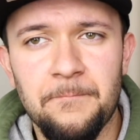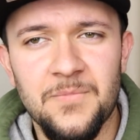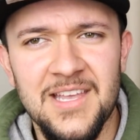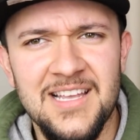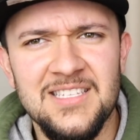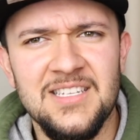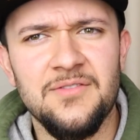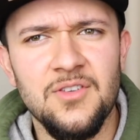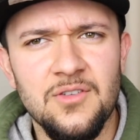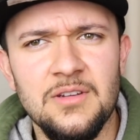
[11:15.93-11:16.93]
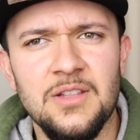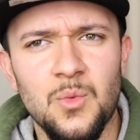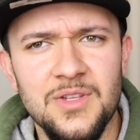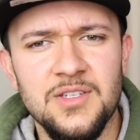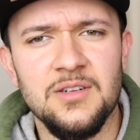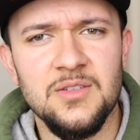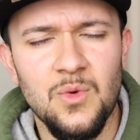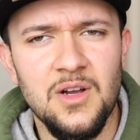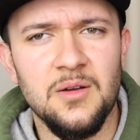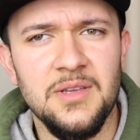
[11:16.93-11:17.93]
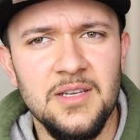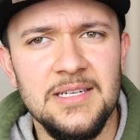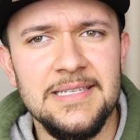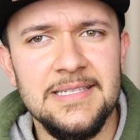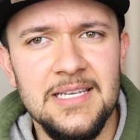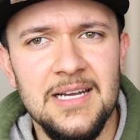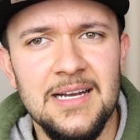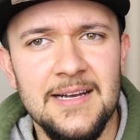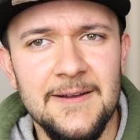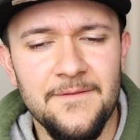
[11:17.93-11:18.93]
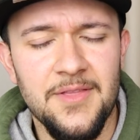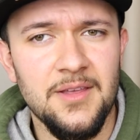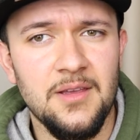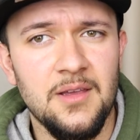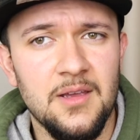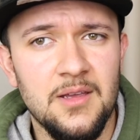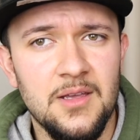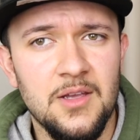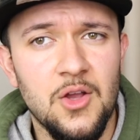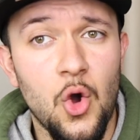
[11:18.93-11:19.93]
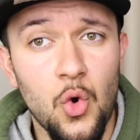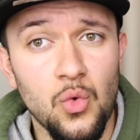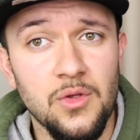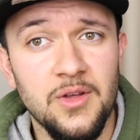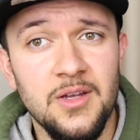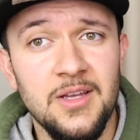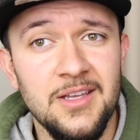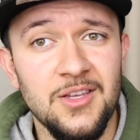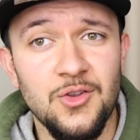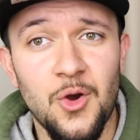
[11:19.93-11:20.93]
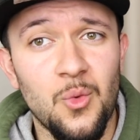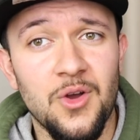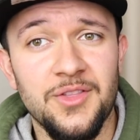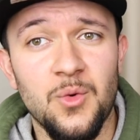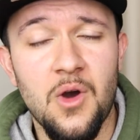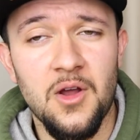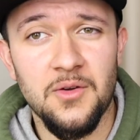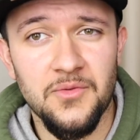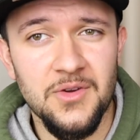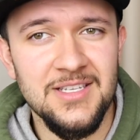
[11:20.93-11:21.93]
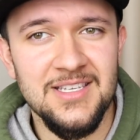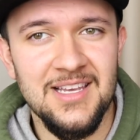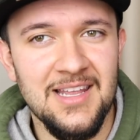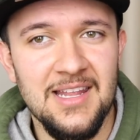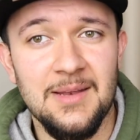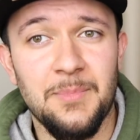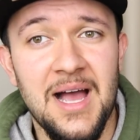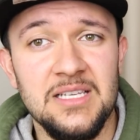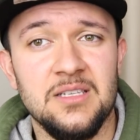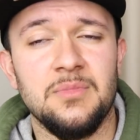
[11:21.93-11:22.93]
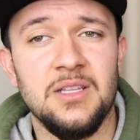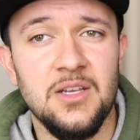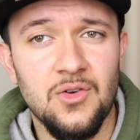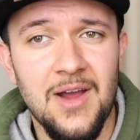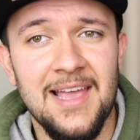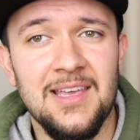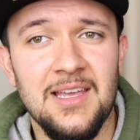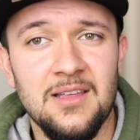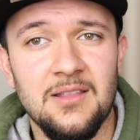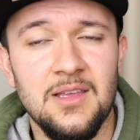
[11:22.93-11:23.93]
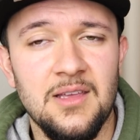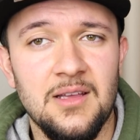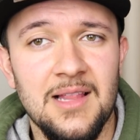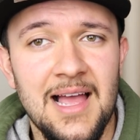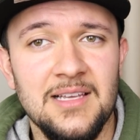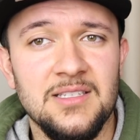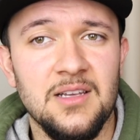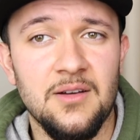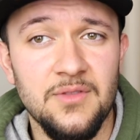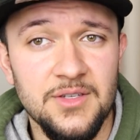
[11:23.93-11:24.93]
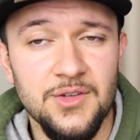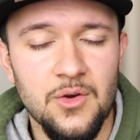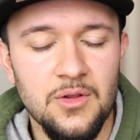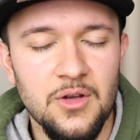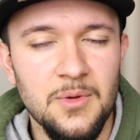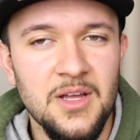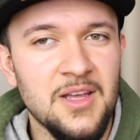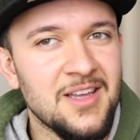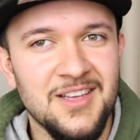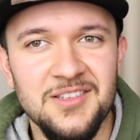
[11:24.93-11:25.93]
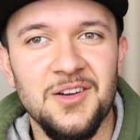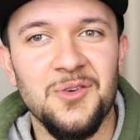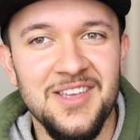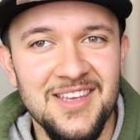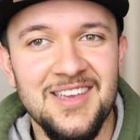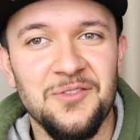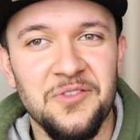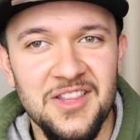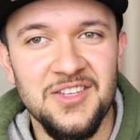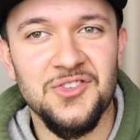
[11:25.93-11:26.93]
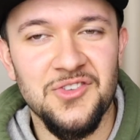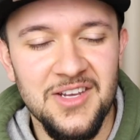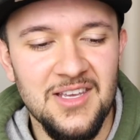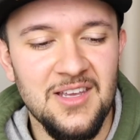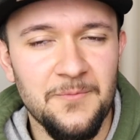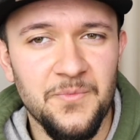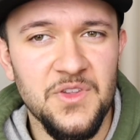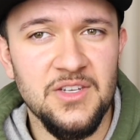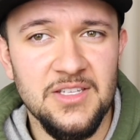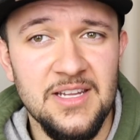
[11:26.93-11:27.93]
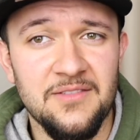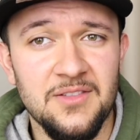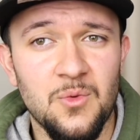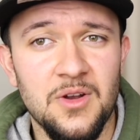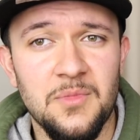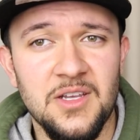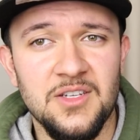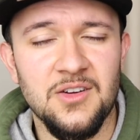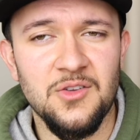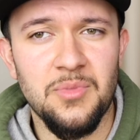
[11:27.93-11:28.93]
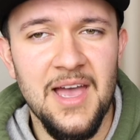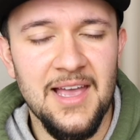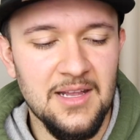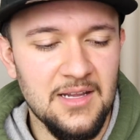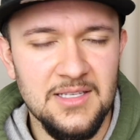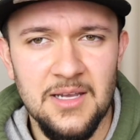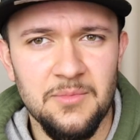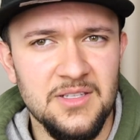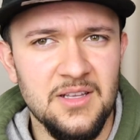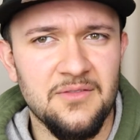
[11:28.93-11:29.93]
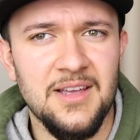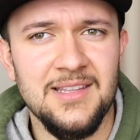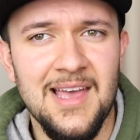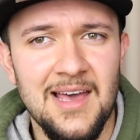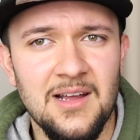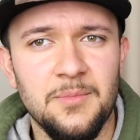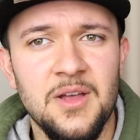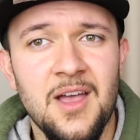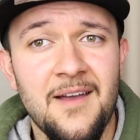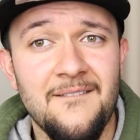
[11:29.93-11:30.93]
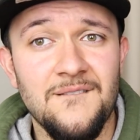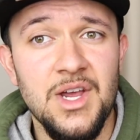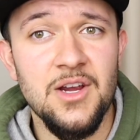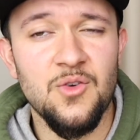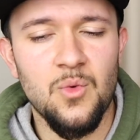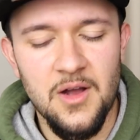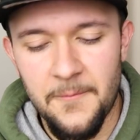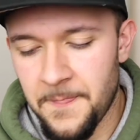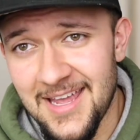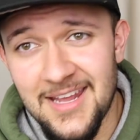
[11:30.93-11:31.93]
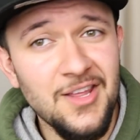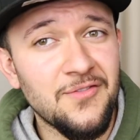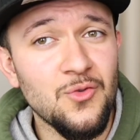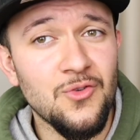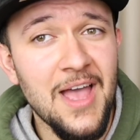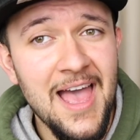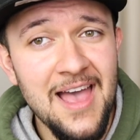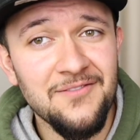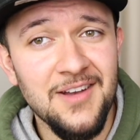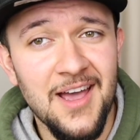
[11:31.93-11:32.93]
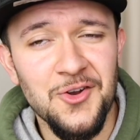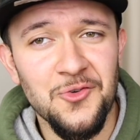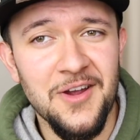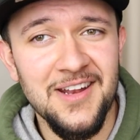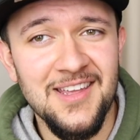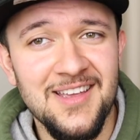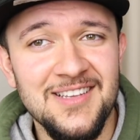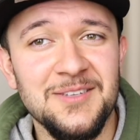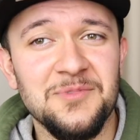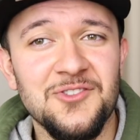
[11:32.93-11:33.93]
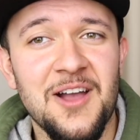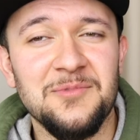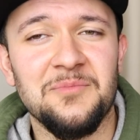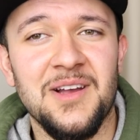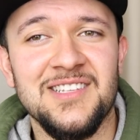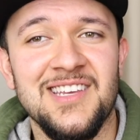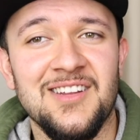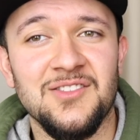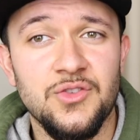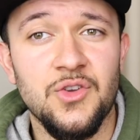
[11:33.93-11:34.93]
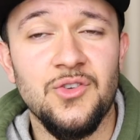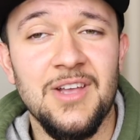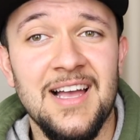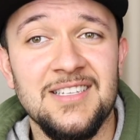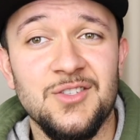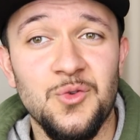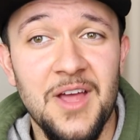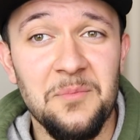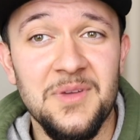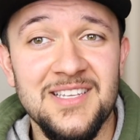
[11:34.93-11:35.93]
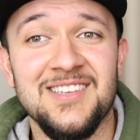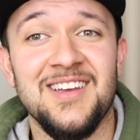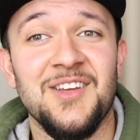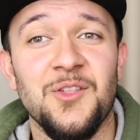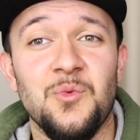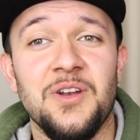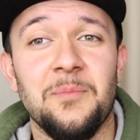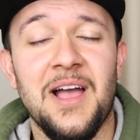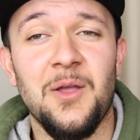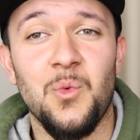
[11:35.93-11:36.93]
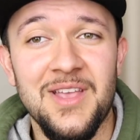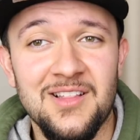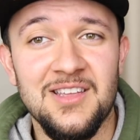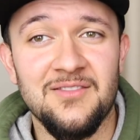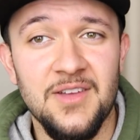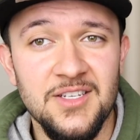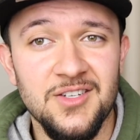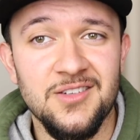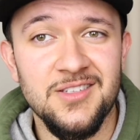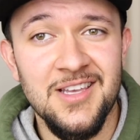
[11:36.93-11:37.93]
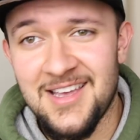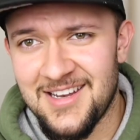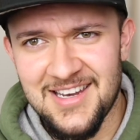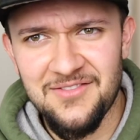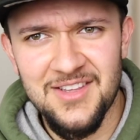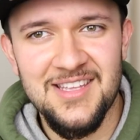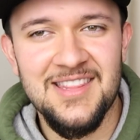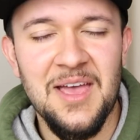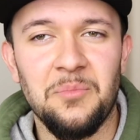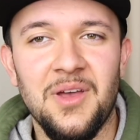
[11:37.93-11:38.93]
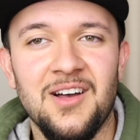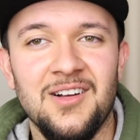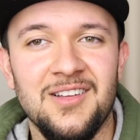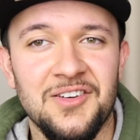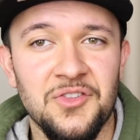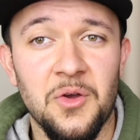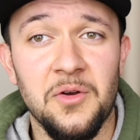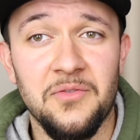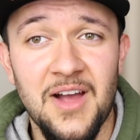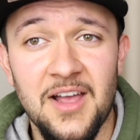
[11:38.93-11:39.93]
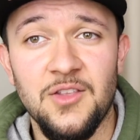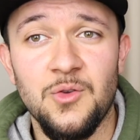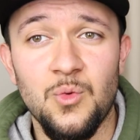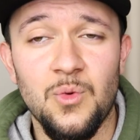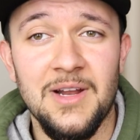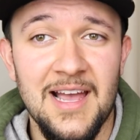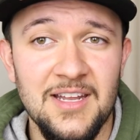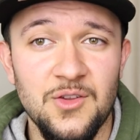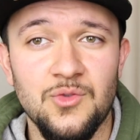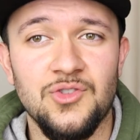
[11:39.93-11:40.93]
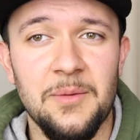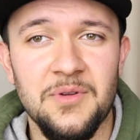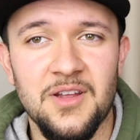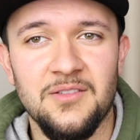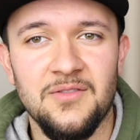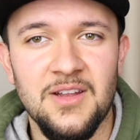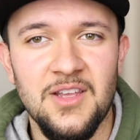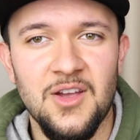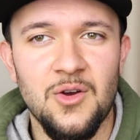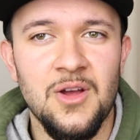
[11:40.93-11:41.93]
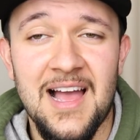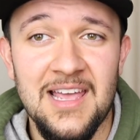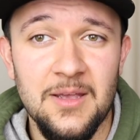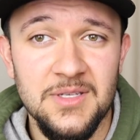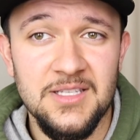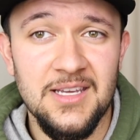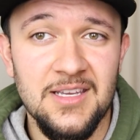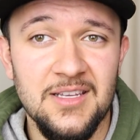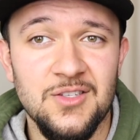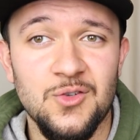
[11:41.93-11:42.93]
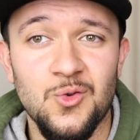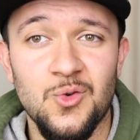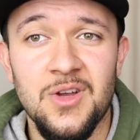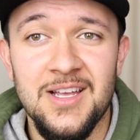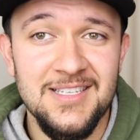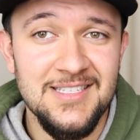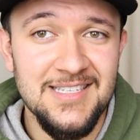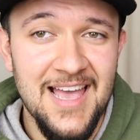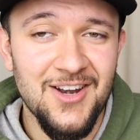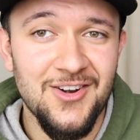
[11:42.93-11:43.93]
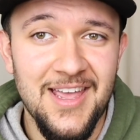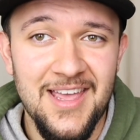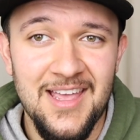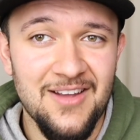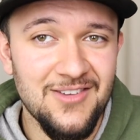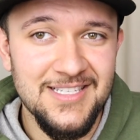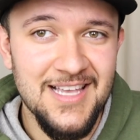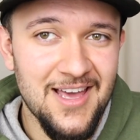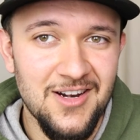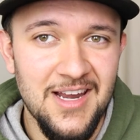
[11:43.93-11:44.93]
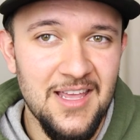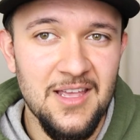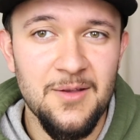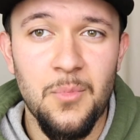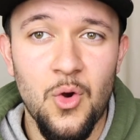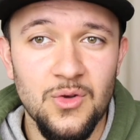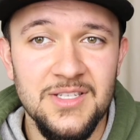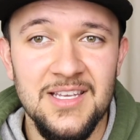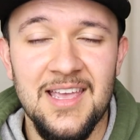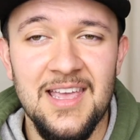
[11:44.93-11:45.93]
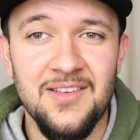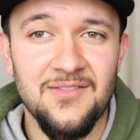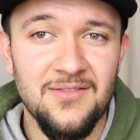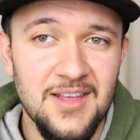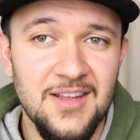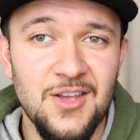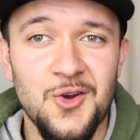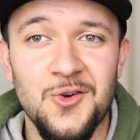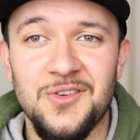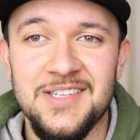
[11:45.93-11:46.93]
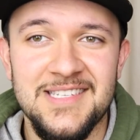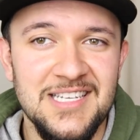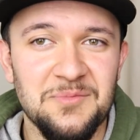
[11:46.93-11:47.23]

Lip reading: it gets difficult in the winter as well, because the cold, you don't want the water freezing and then possibly cracking the glass of the snow globe. So it can get really tricky. Just definitely want to make sure you pack any type of stuff like that up very well. And if you have not already, subscribe to my channel so you guys do not miss another one of my weekly adventures. Definitely hit that bell. It'll notify you when I do drop another video. I am sticking to every Saturday, posting a video 6